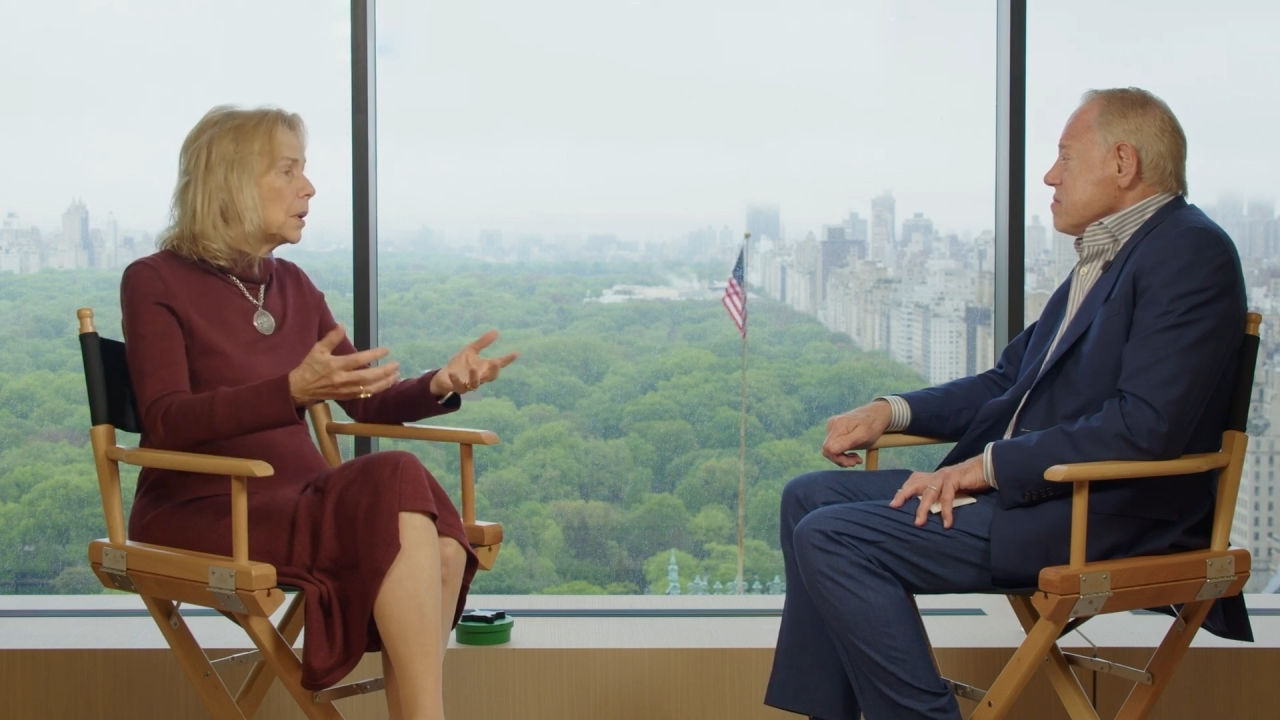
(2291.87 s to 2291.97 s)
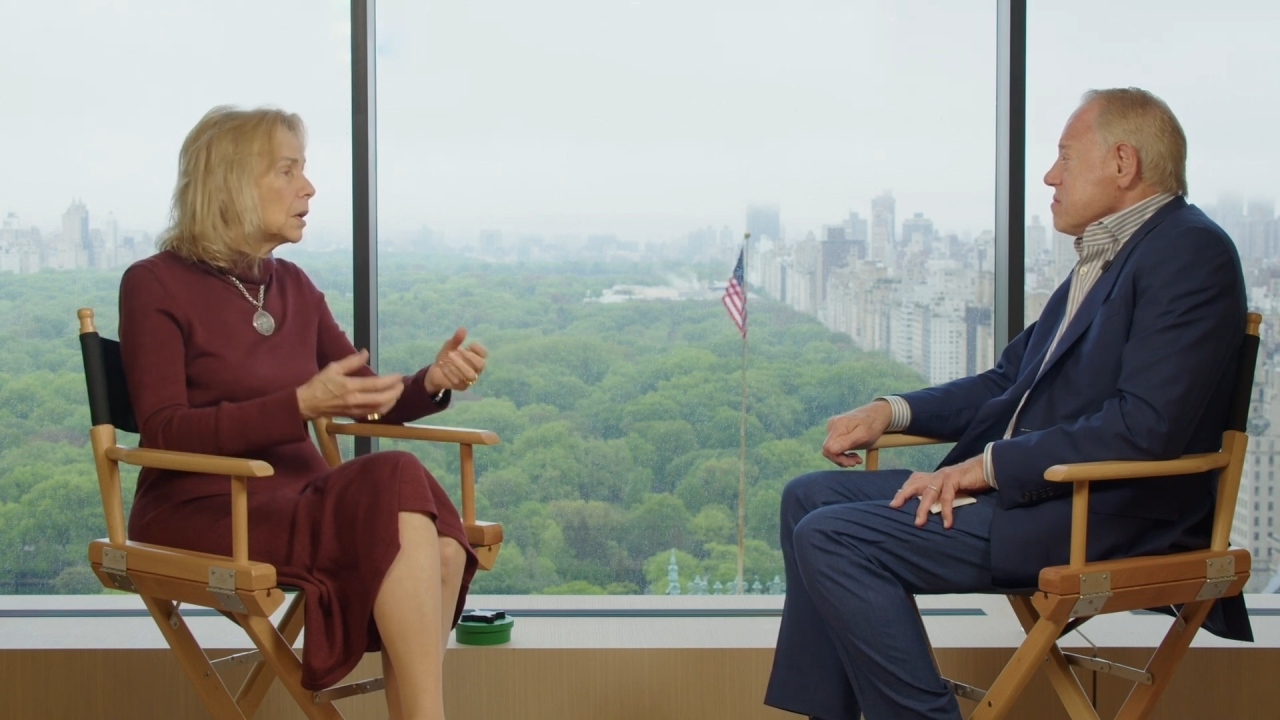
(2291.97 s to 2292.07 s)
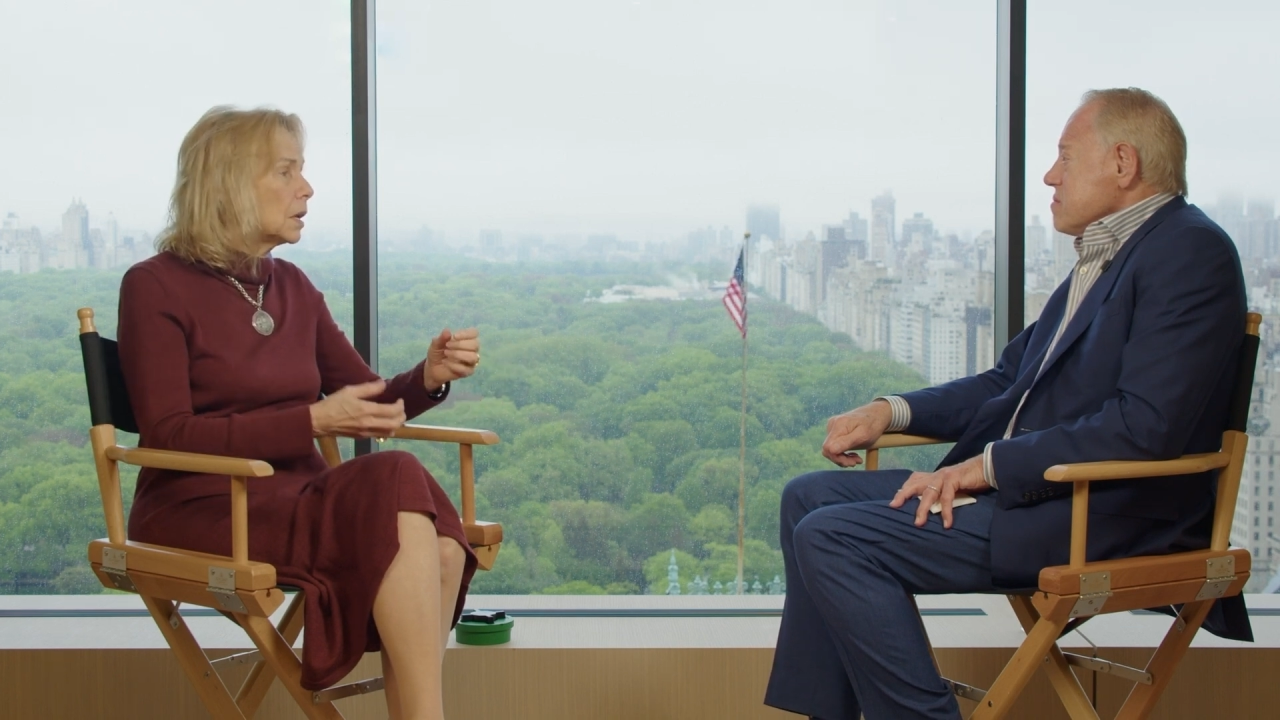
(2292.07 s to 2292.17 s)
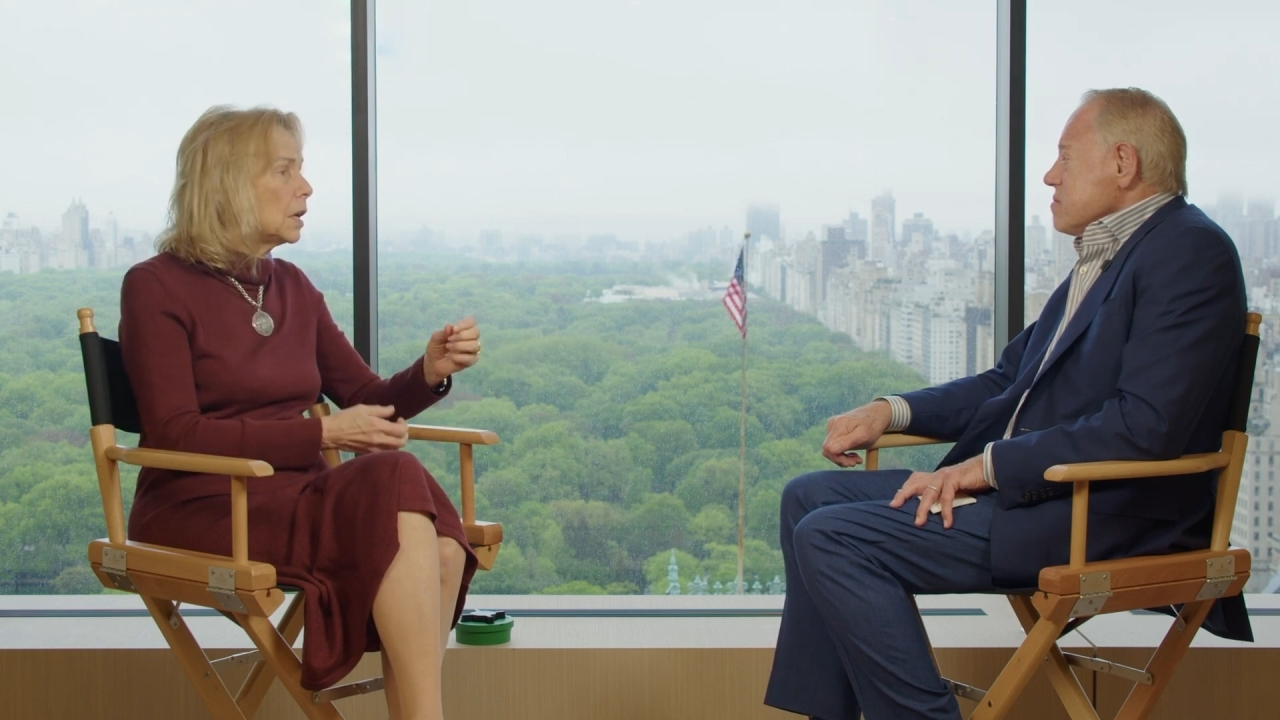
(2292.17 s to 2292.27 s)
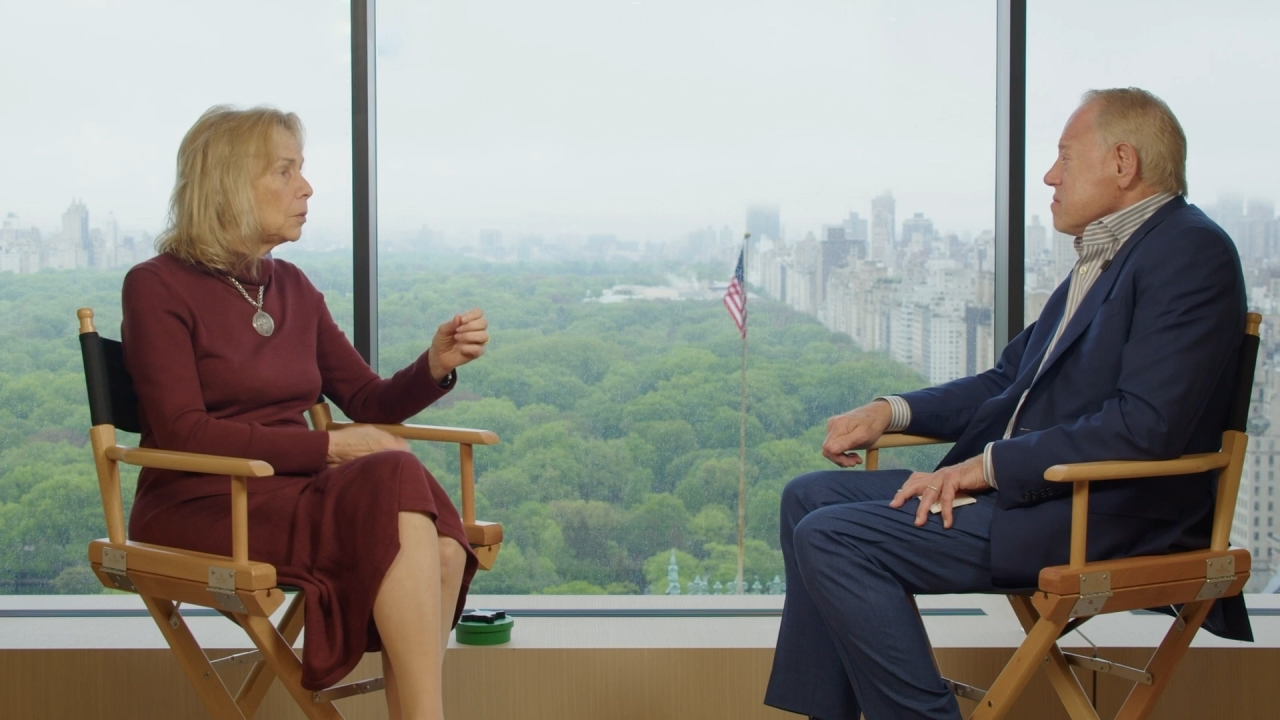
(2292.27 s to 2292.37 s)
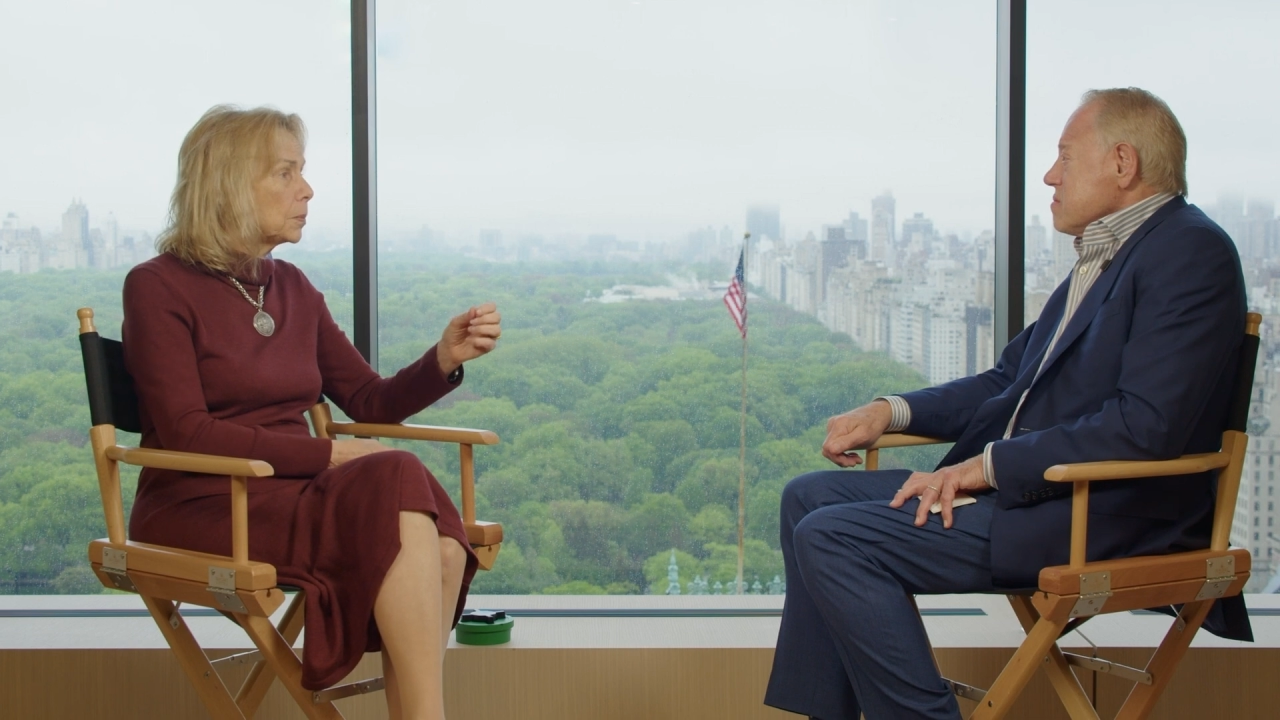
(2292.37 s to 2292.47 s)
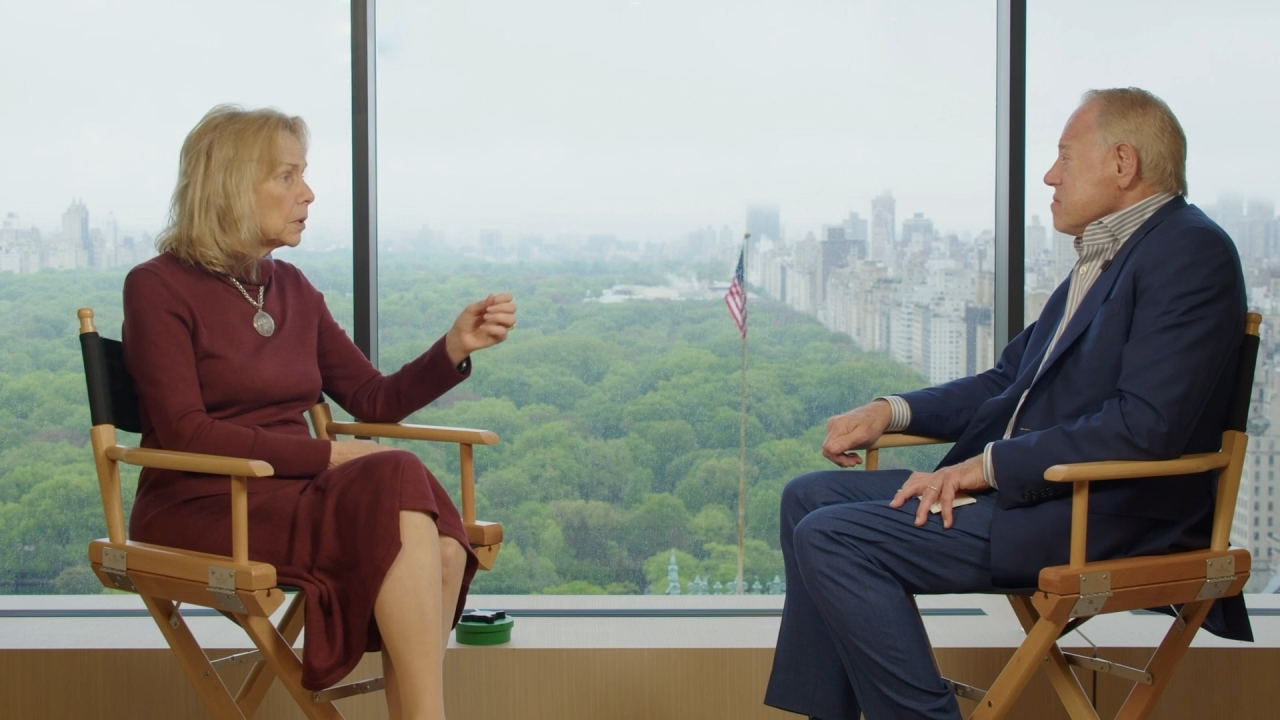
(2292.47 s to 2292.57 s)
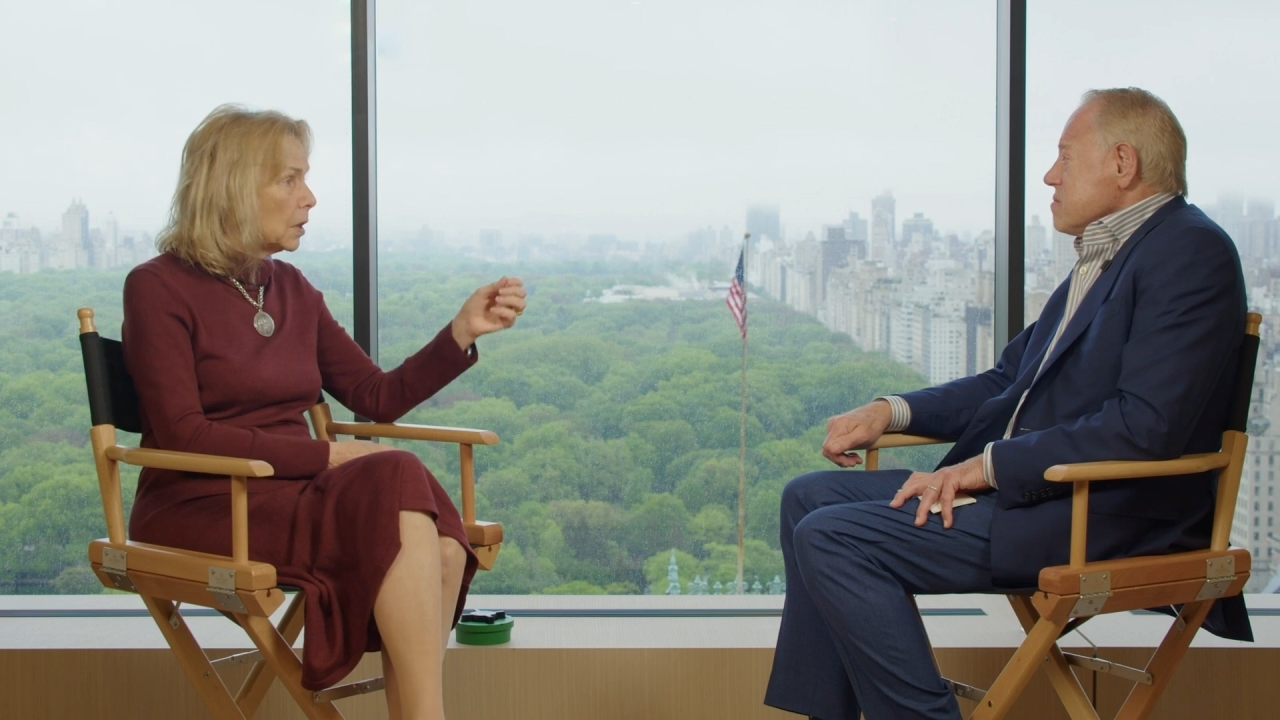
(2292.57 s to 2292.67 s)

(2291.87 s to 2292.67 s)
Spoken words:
mental